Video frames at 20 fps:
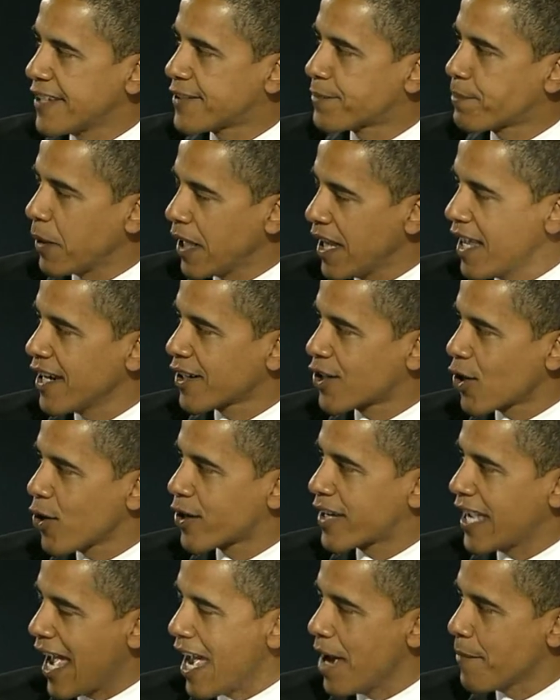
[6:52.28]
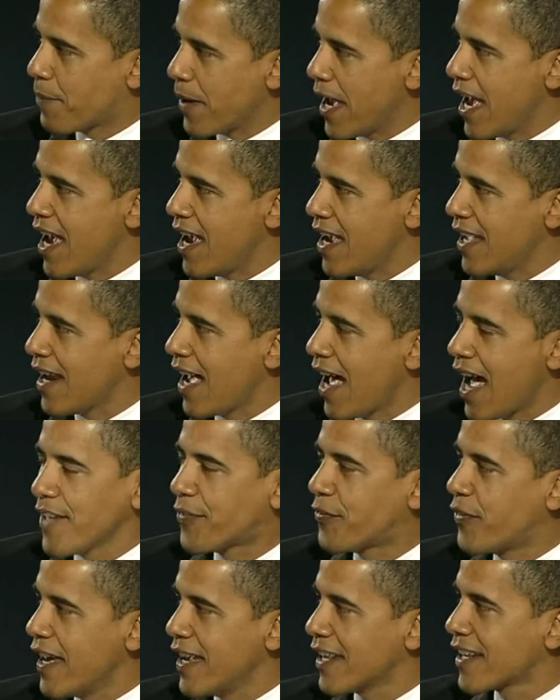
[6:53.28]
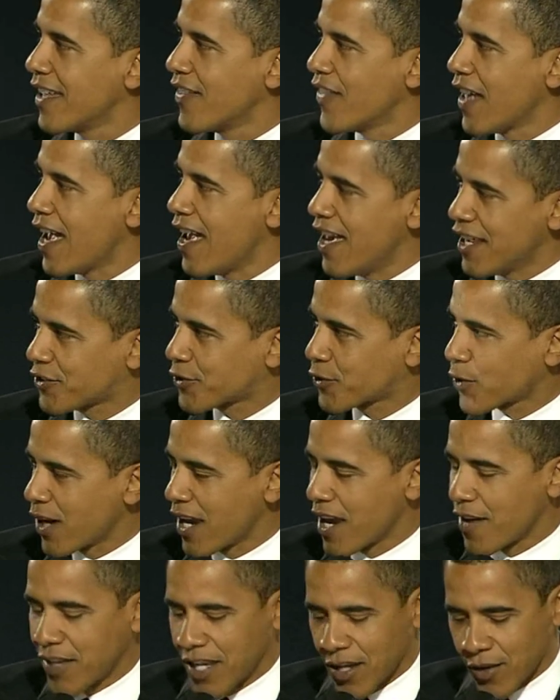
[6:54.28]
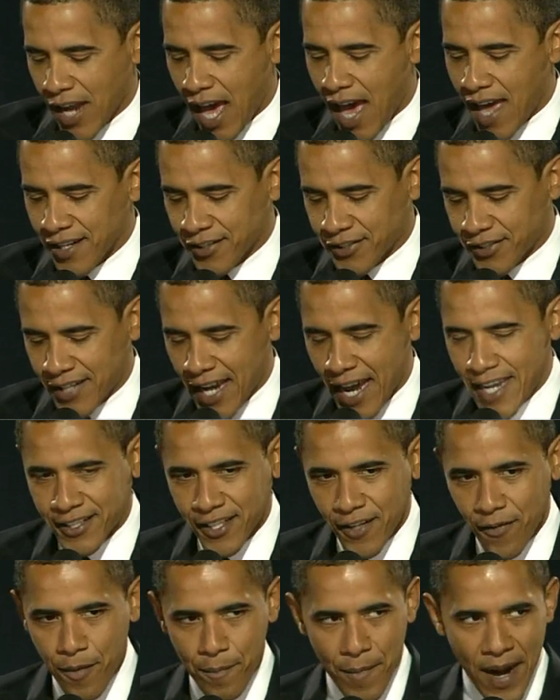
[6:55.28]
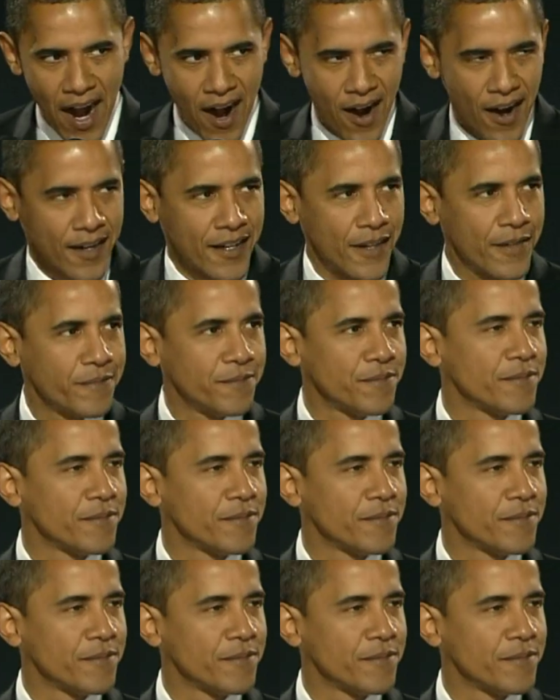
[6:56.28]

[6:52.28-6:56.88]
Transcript: political campaign, I think, in the history of the United States of America.